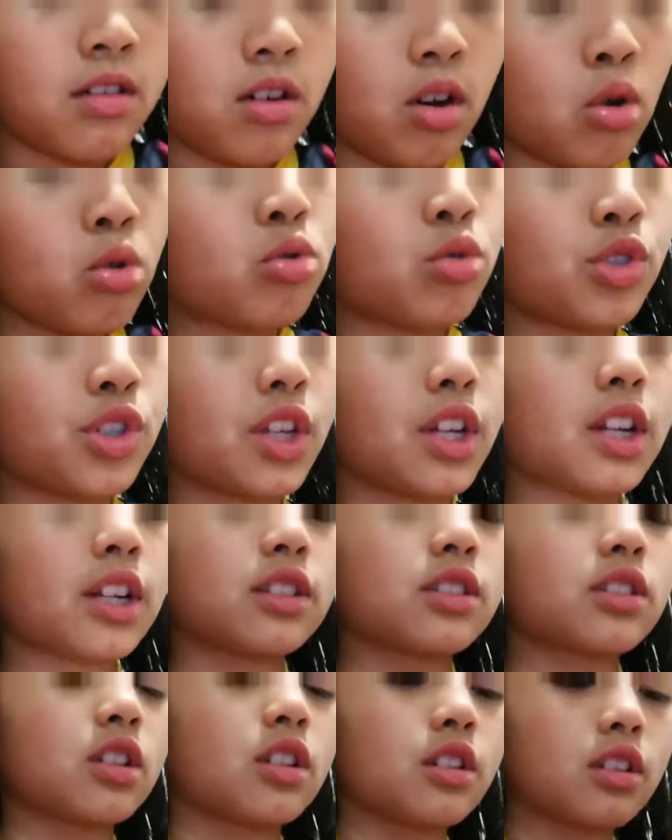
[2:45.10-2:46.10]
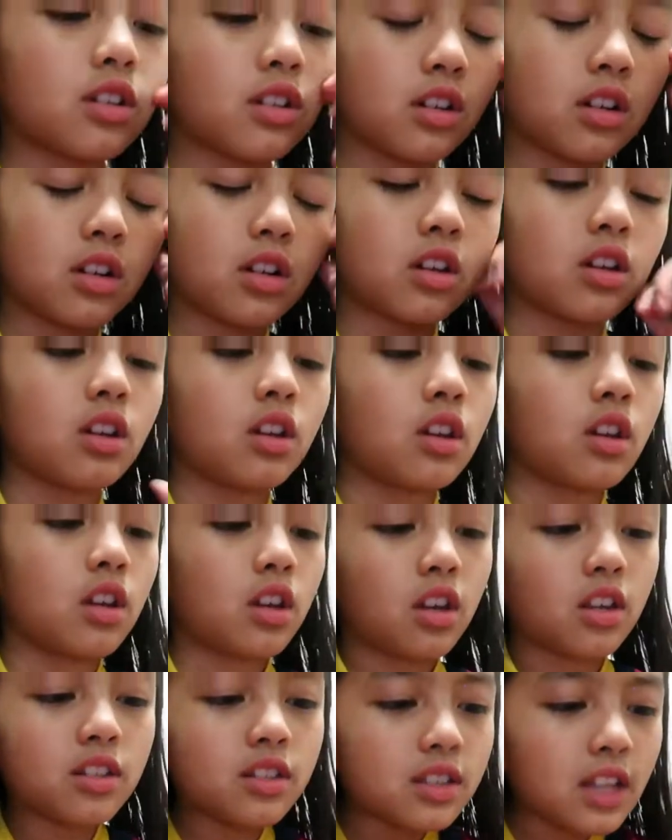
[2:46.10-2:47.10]
Oh, she answered.
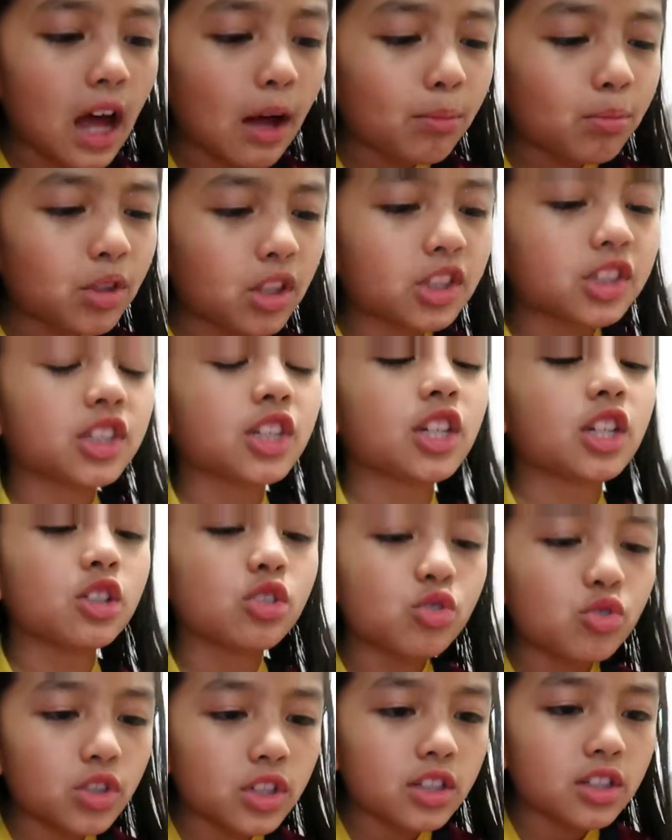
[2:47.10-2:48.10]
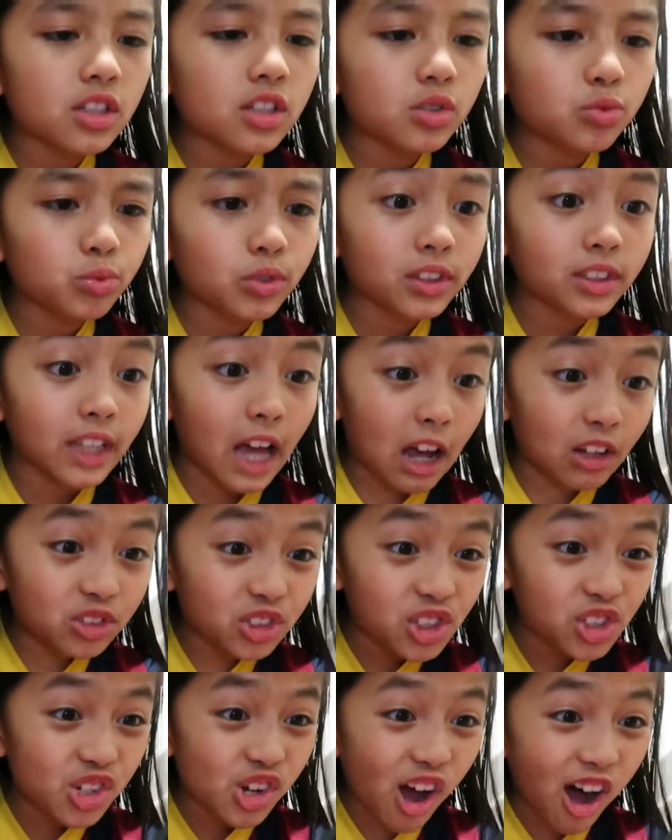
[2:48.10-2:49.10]
Is that plus interest? Is
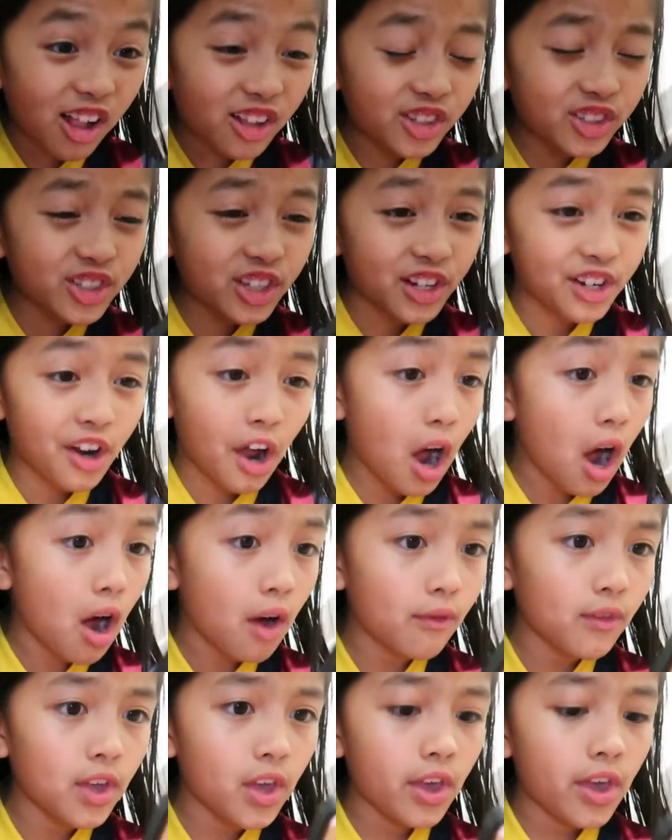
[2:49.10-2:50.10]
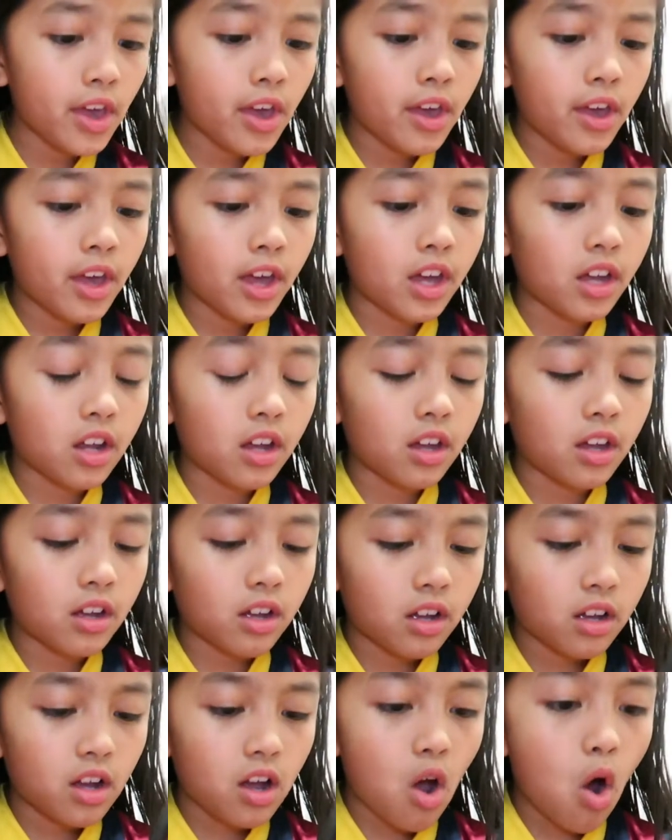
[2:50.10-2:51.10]
$1,000 enough?
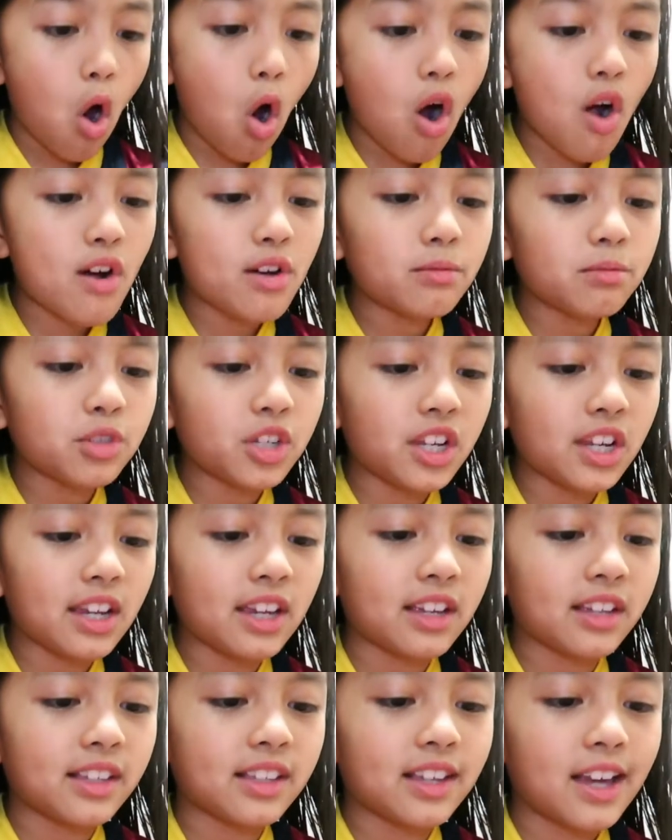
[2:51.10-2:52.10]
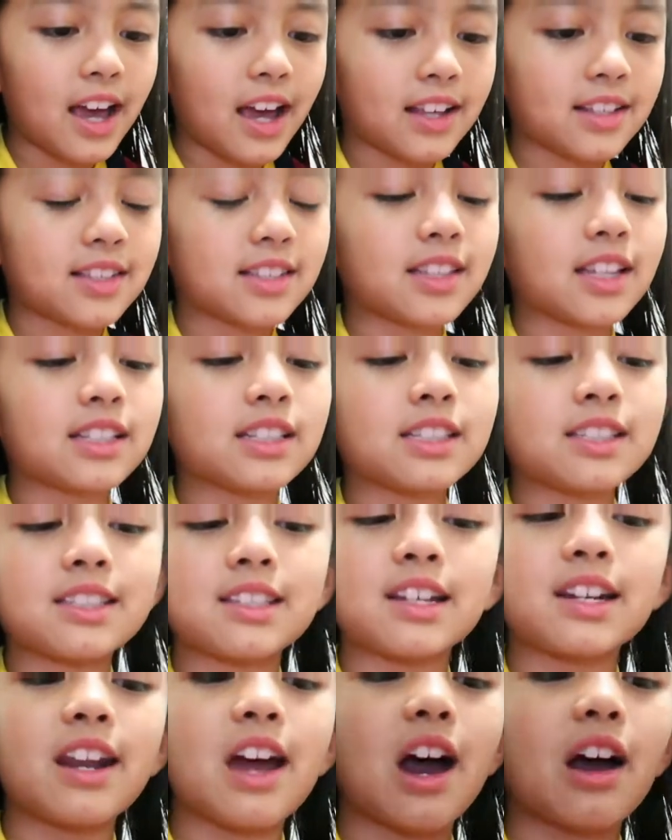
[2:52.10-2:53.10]
OMG, yes, that's
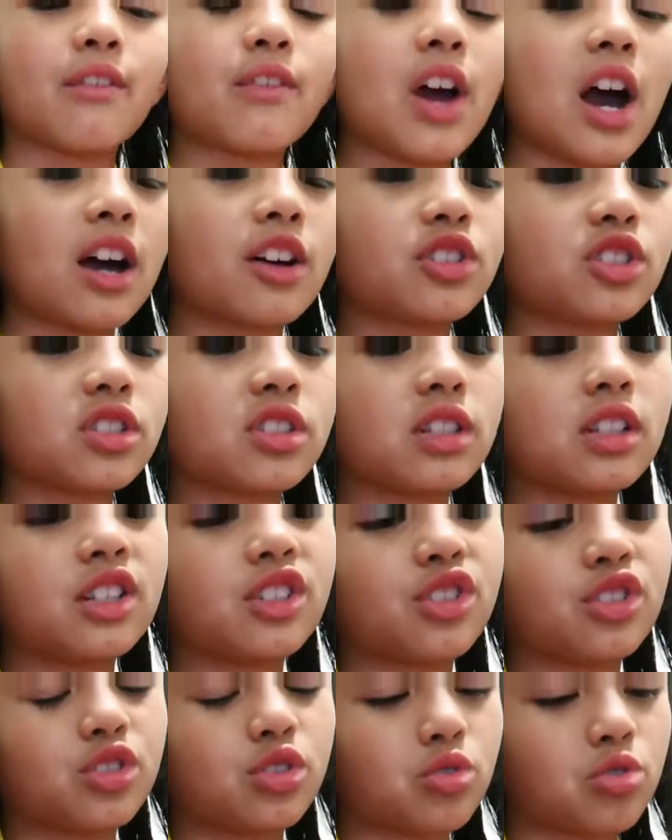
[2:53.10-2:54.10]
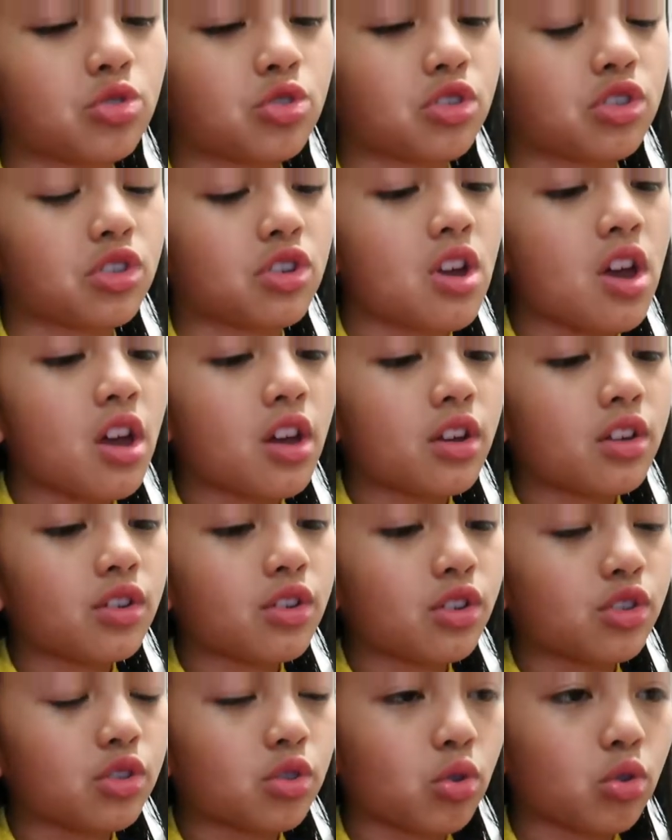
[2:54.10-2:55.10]
enough. I'll just need
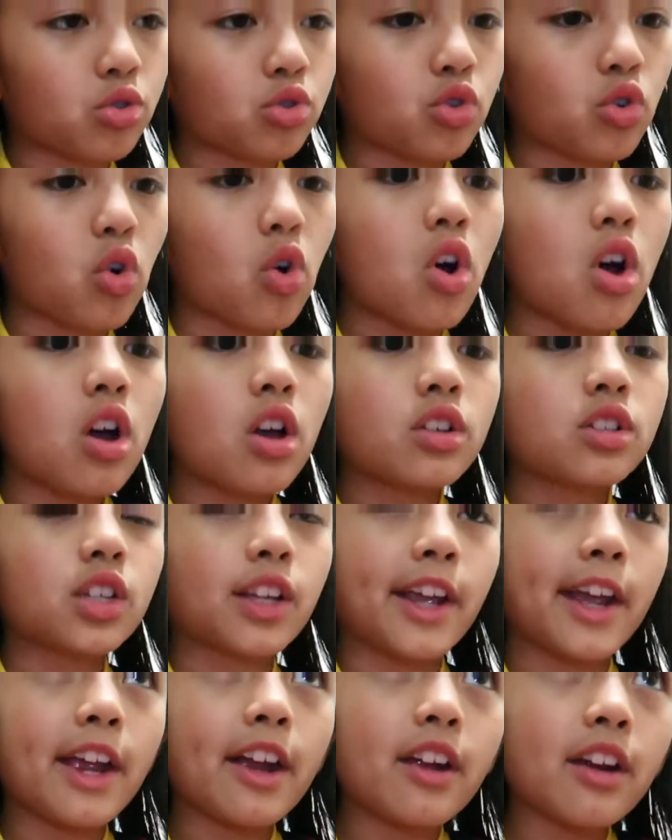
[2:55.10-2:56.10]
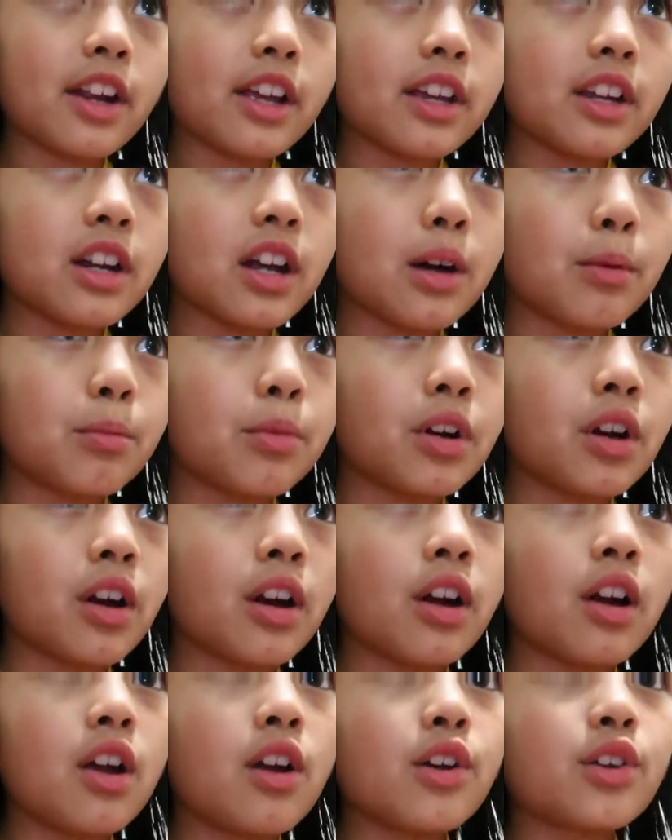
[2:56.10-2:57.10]
your social security
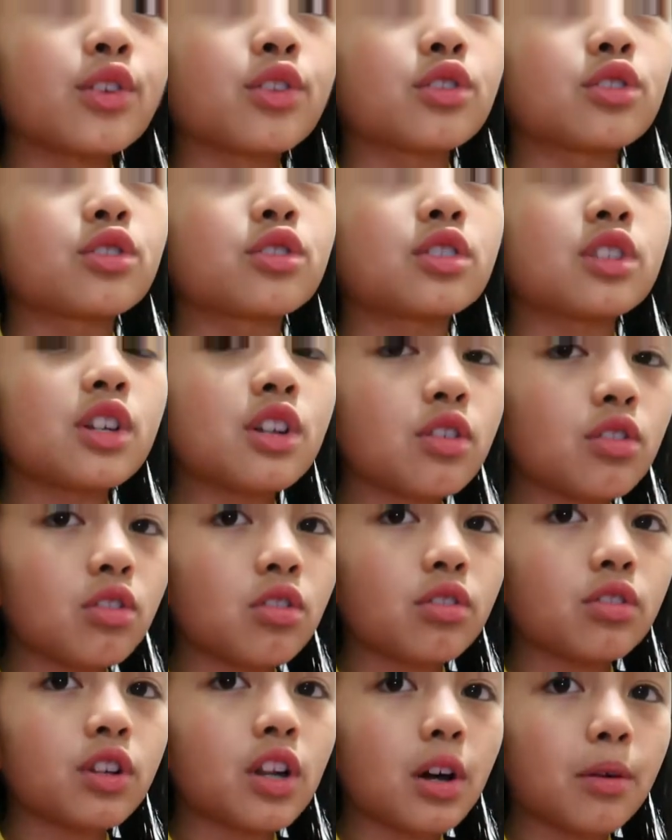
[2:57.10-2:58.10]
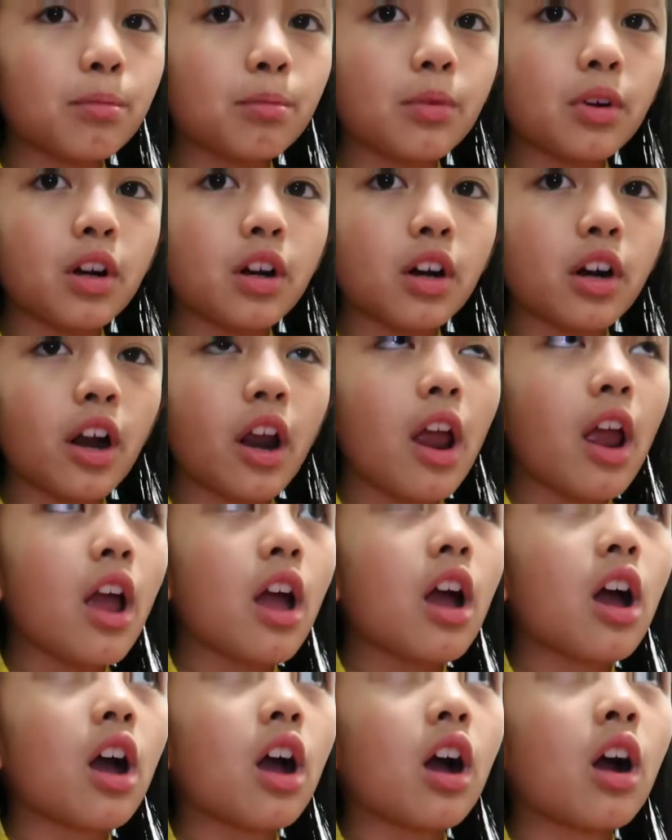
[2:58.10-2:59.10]
number, your serial number,
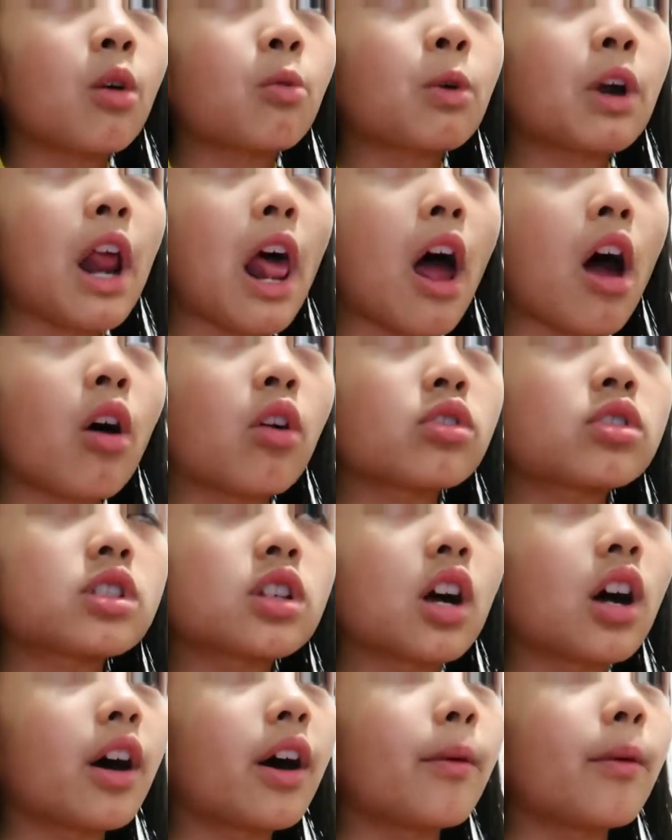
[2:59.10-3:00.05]
what else?